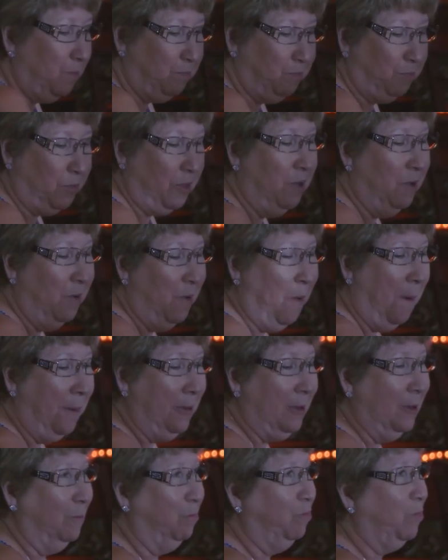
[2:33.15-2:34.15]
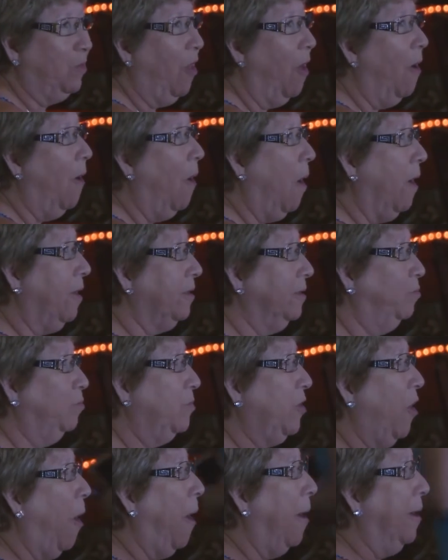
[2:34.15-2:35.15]
the people across the street can
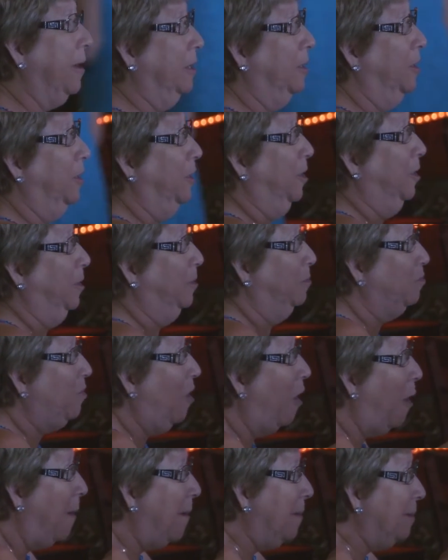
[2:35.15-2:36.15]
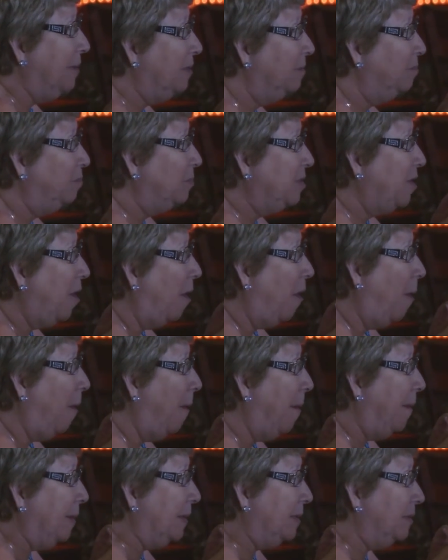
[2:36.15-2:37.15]
bring their family to for lunch, dinner,
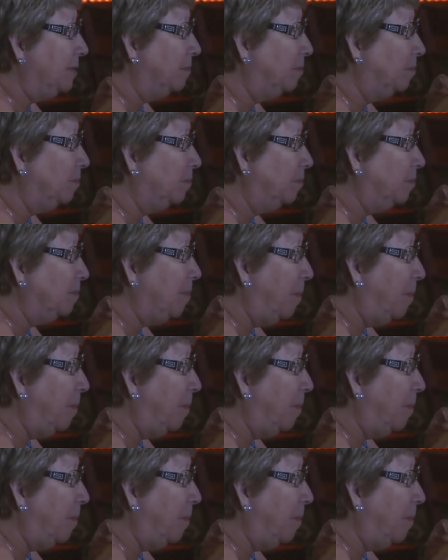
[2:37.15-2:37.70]
breakfast,